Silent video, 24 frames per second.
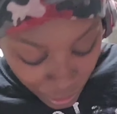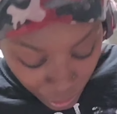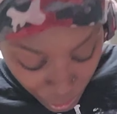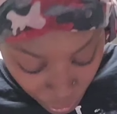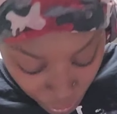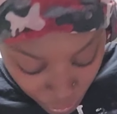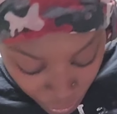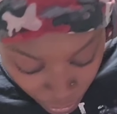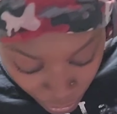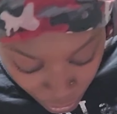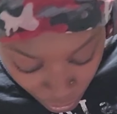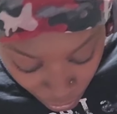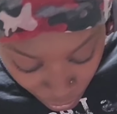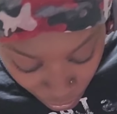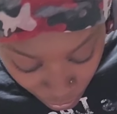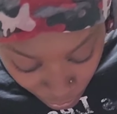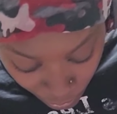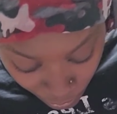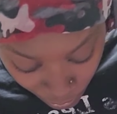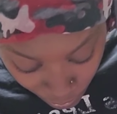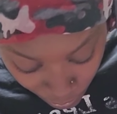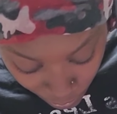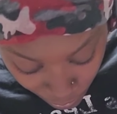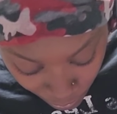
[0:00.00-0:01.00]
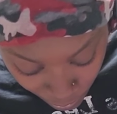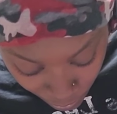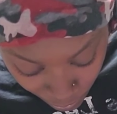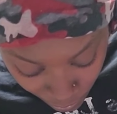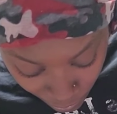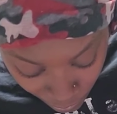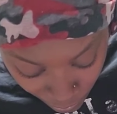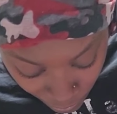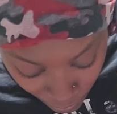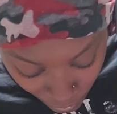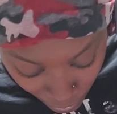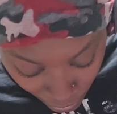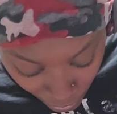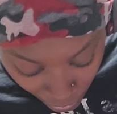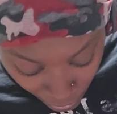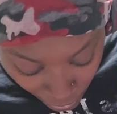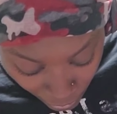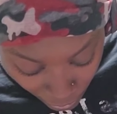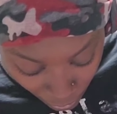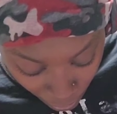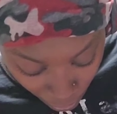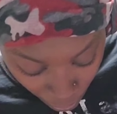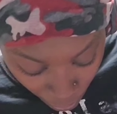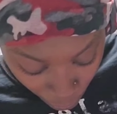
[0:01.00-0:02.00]
It was dope. I
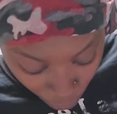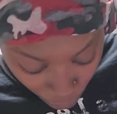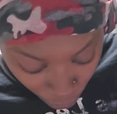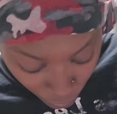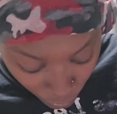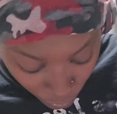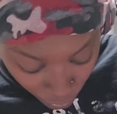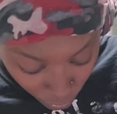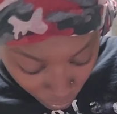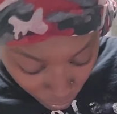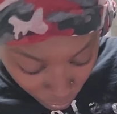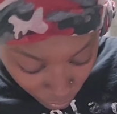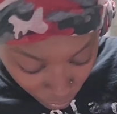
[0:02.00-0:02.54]
like that movie.